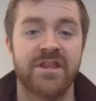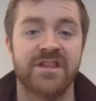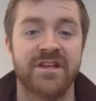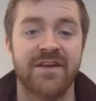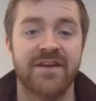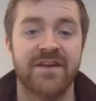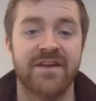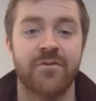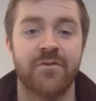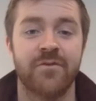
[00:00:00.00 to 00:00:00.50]
is to
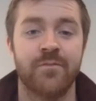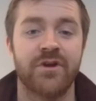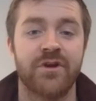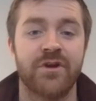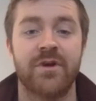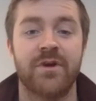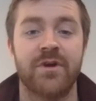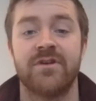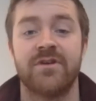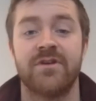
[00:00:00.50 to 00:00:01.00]
get familiar
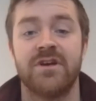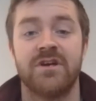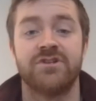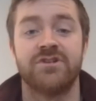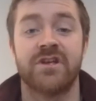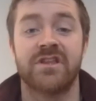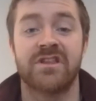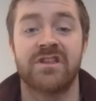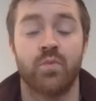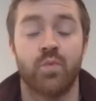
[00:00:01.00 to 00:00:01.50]
with
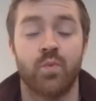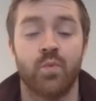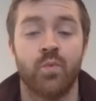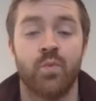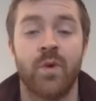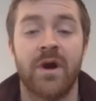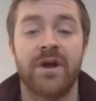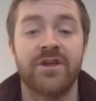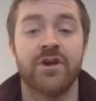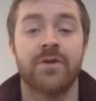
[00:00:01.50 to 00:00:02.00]
just
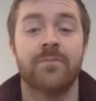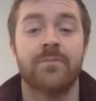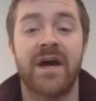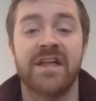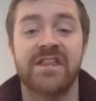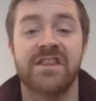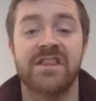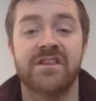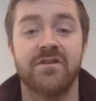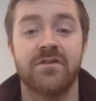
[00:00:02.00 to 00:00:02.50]
what your
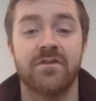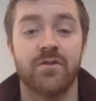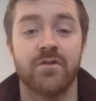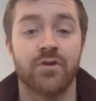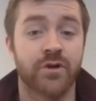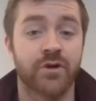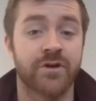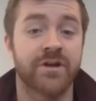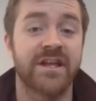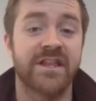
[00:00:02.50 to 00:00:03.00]
best
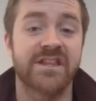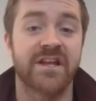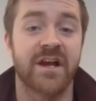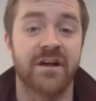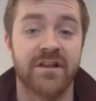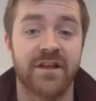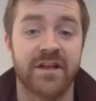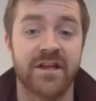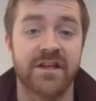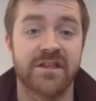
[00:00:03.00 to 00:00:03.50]
learning
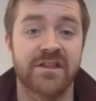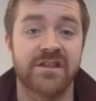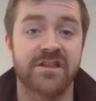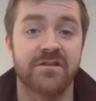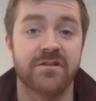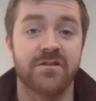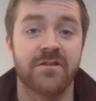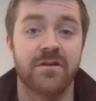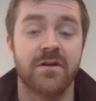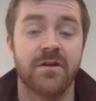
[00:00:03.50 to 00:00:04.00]
style
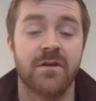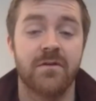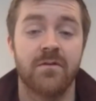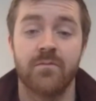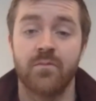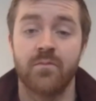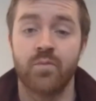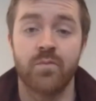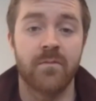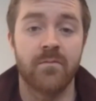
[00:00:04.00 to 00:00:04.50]
is,
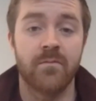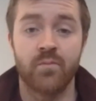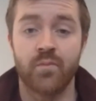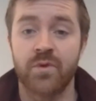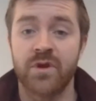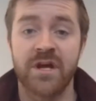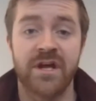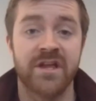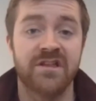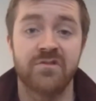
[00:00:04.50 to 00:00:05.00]

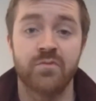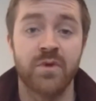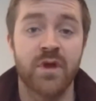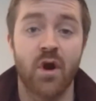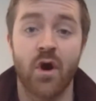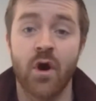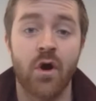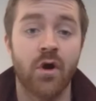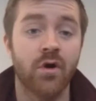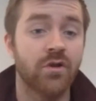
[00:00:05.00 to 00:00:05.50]
because we
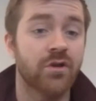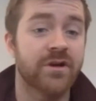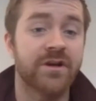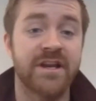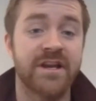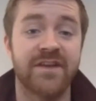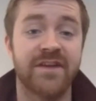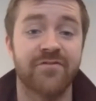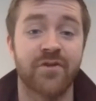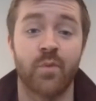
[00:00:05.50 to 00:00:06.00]
all learn
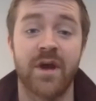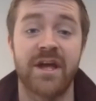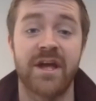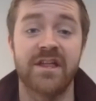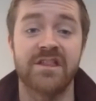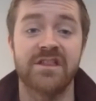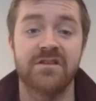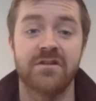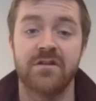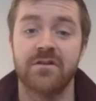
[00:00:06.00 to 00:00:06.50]
in different
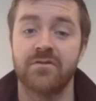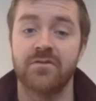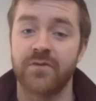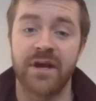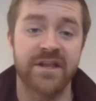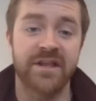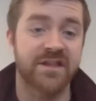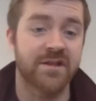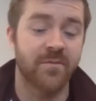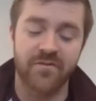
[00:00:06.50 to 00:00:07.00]
ways,
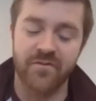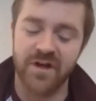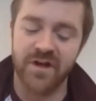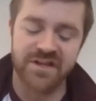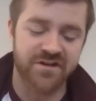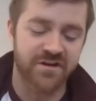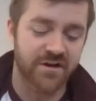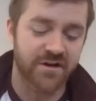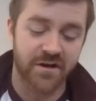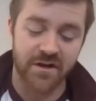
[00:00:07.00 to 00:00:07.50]
right? Some of
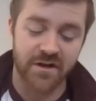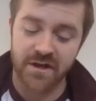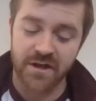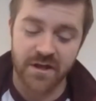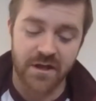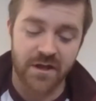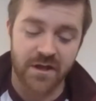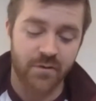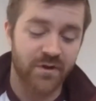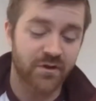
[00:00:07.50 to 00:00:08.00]
us
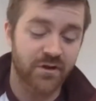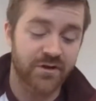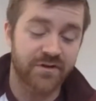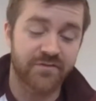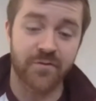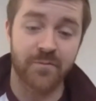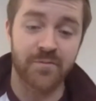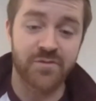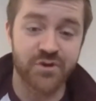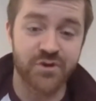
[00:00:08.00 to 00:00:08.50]
we learn
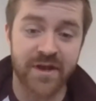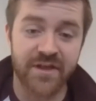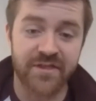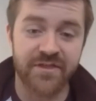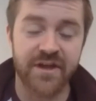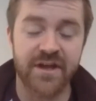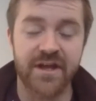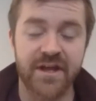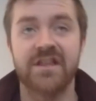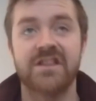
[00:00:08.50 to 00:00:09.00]
from doing
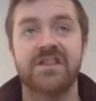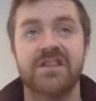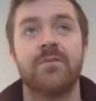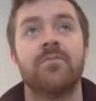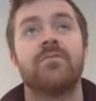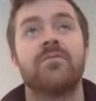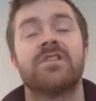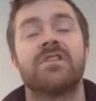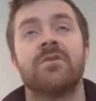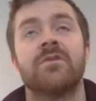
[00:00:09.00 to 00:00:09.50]
things.
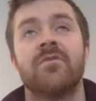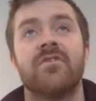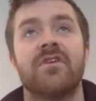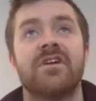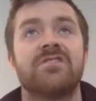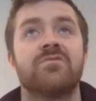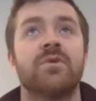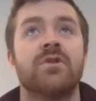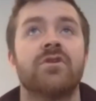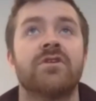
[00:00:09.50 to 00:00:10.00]
Some of
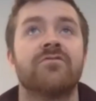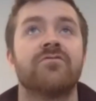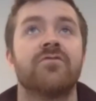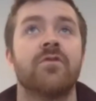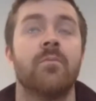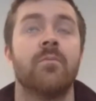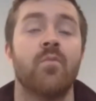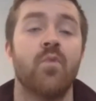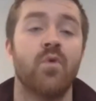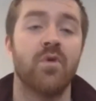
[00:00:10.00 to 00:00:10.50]
us, we learn
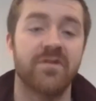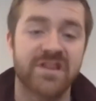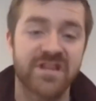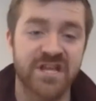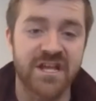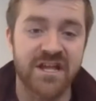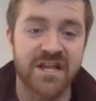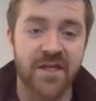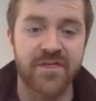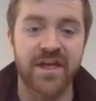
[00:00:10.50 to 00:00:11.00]
from
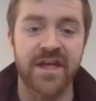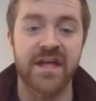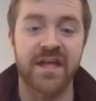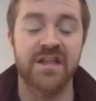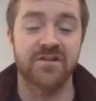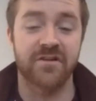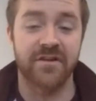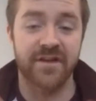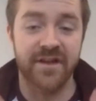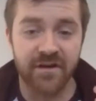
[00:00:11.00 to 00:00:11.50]
seeing
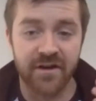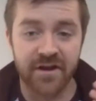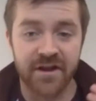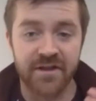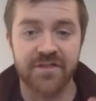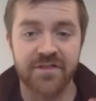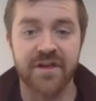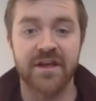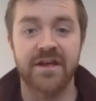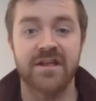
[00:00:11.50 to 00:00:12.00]
things or hearing
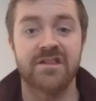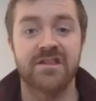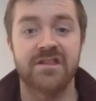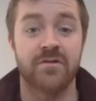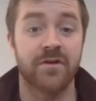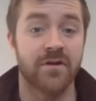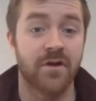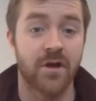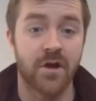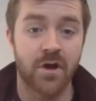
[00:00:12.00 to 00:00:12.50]
things
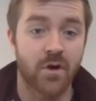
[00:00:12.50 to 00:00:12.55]
or